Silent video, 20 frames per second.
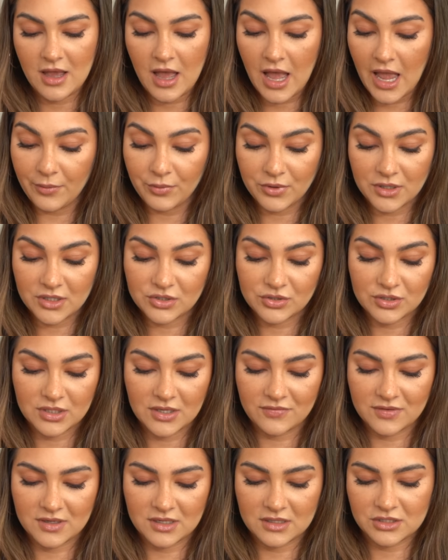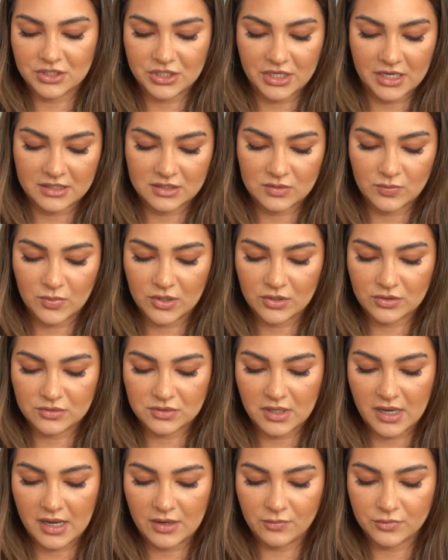I wanted to give it a chance because
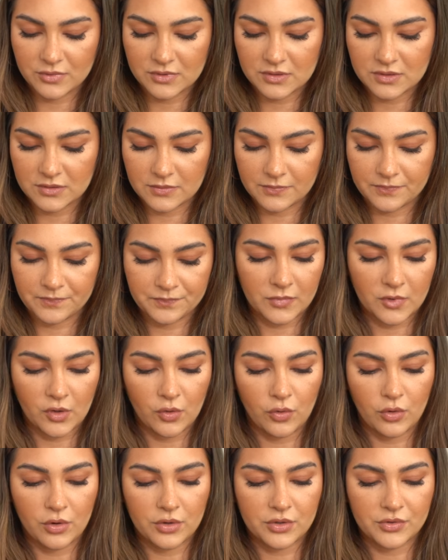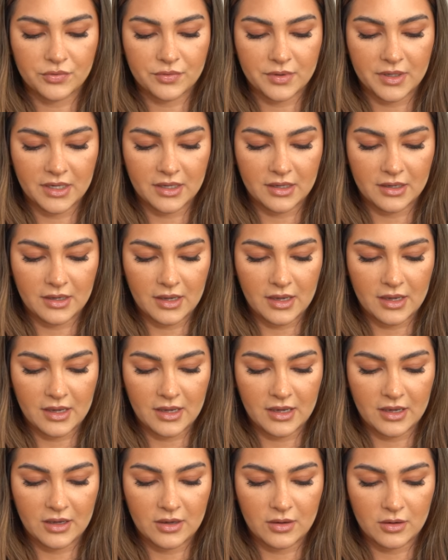I was ordering
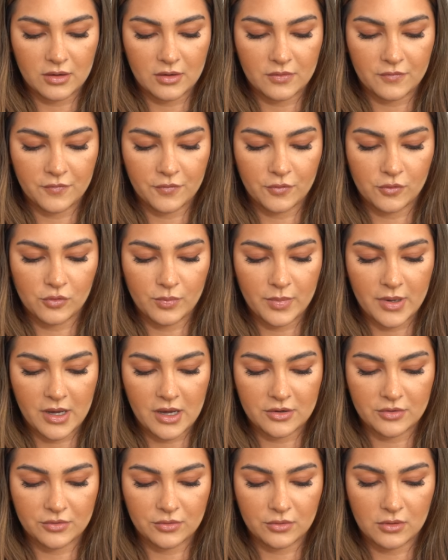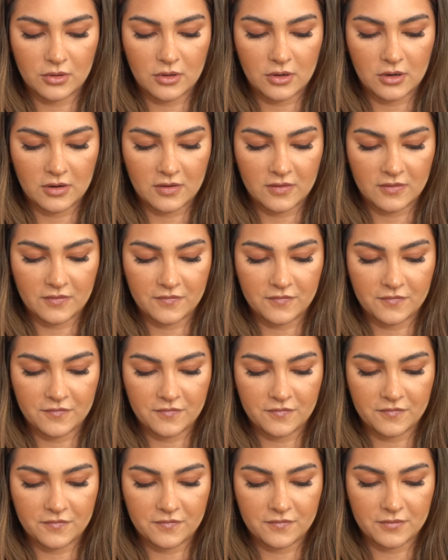a full bottle of
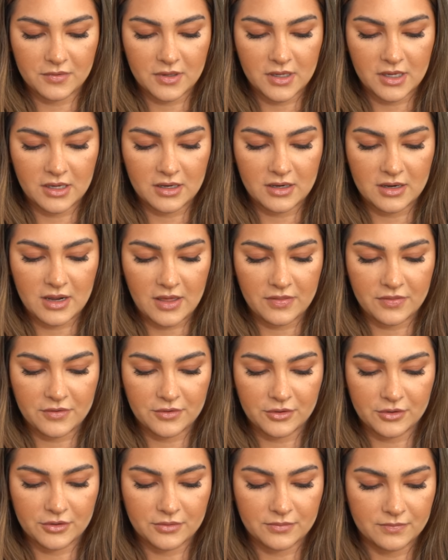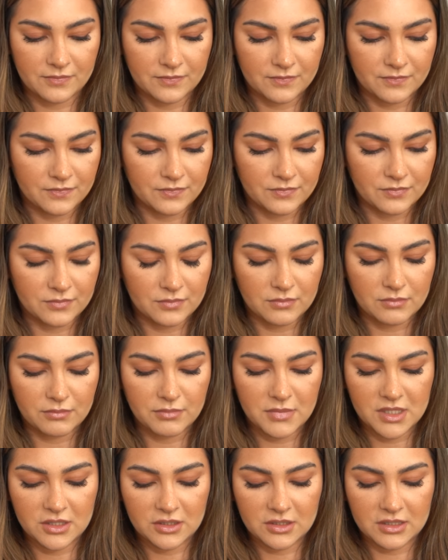another
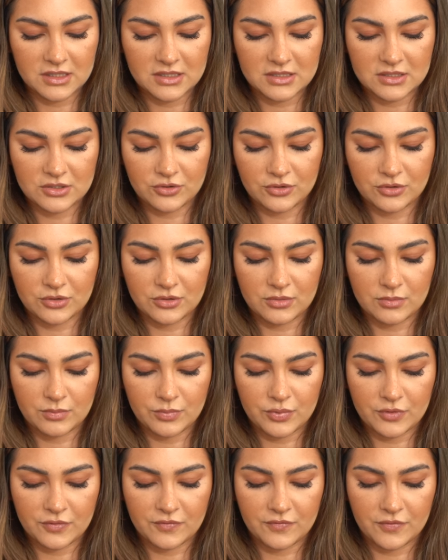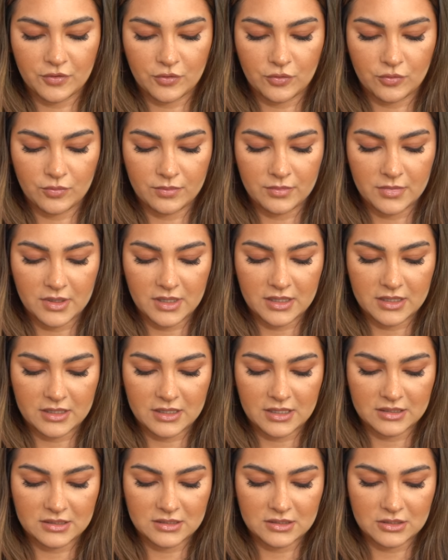Middle Eastern perfume, and
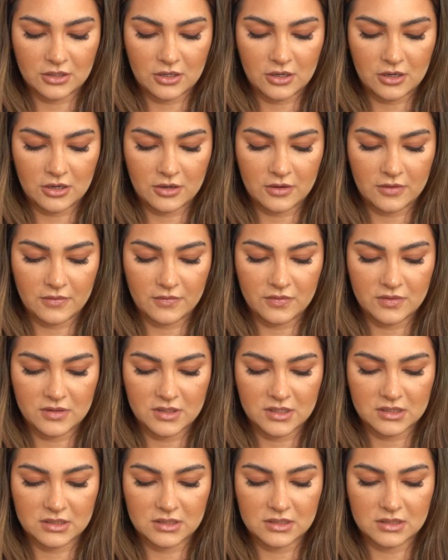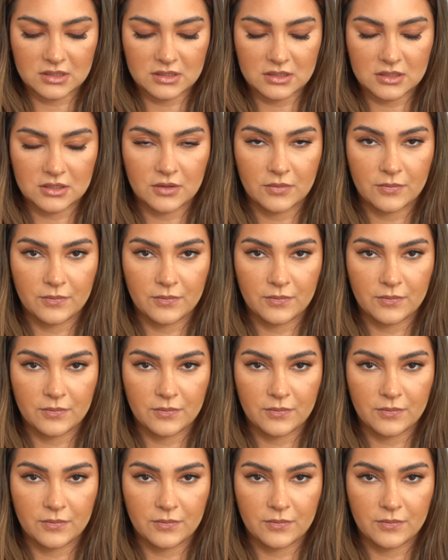I saw this